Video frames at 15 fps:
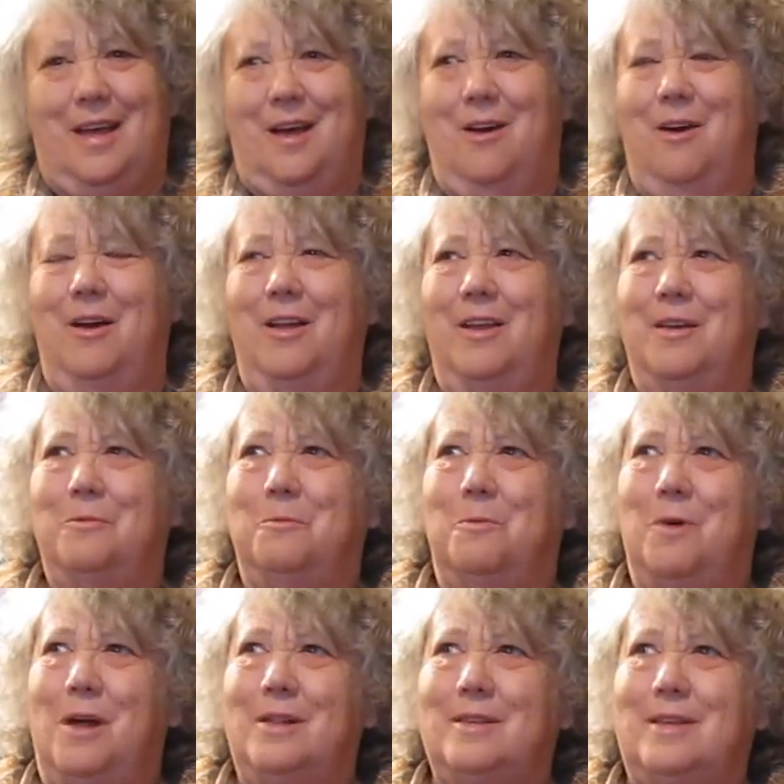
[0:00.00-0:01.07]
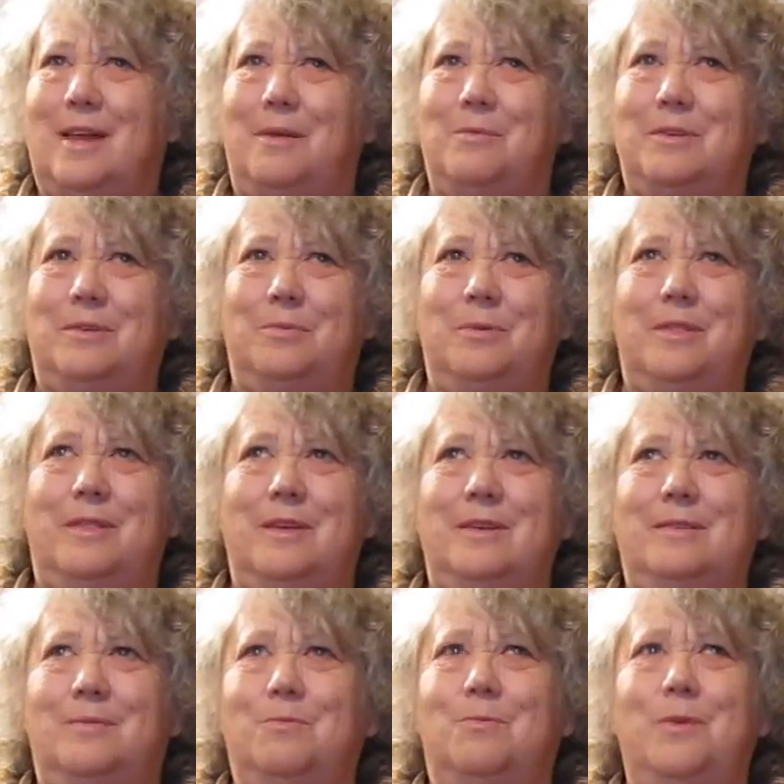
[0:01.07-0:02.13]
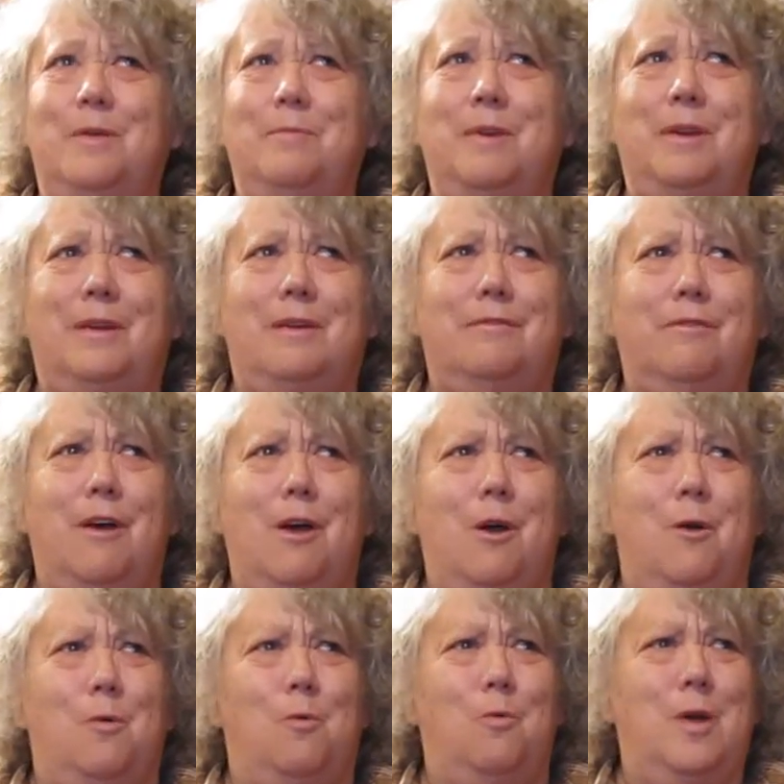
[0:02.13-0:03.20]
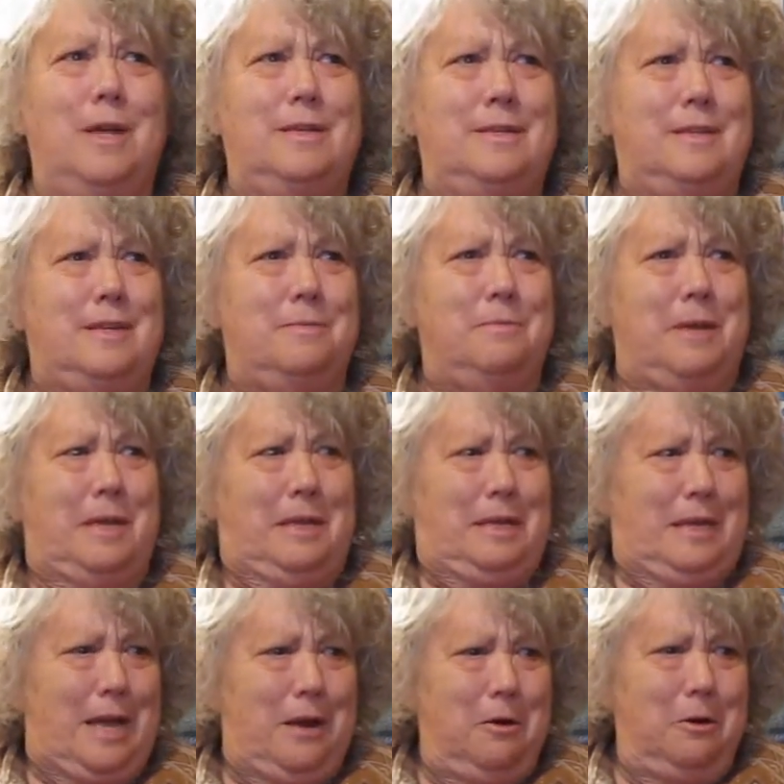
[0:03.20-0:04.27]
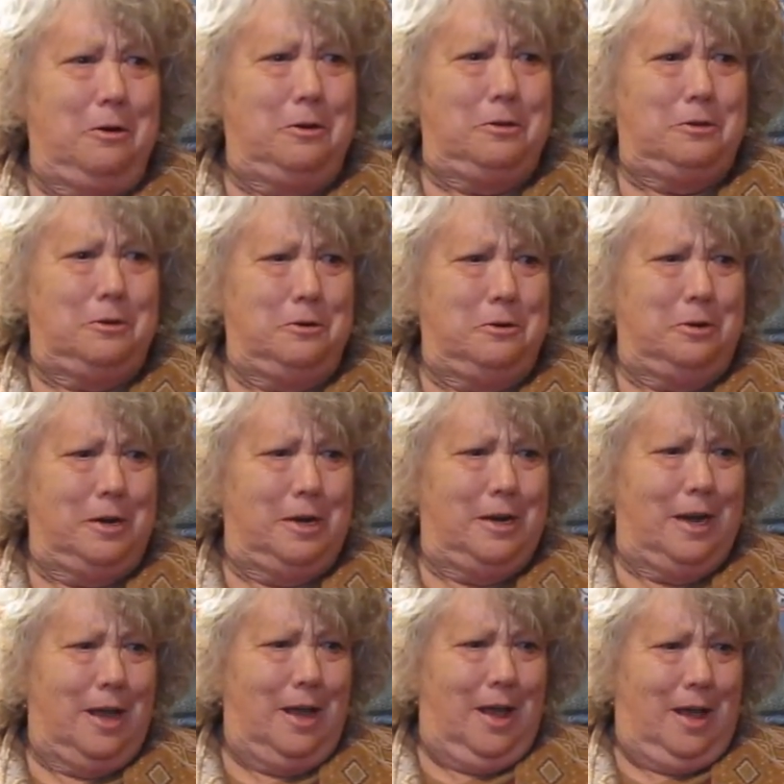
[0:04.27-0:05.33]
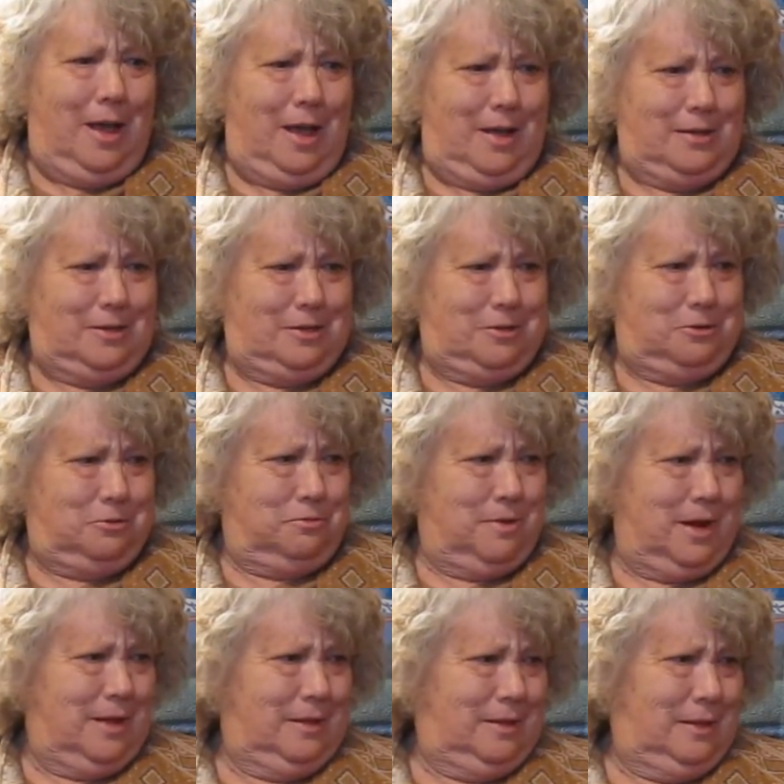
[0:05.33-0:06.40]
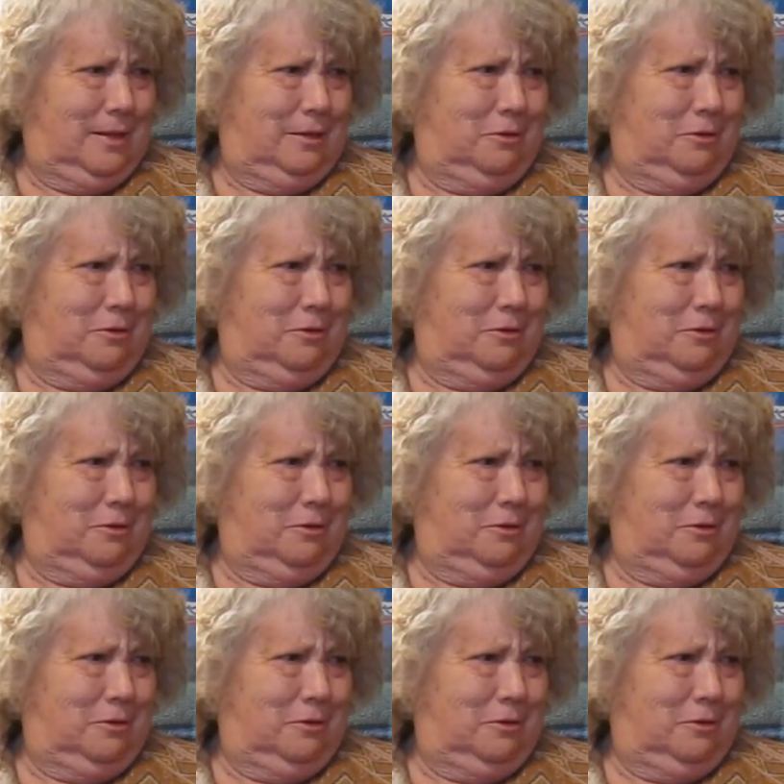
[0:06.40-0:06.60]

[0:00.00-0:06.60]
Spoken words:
all at once I was with these women of wisdom and character and strength and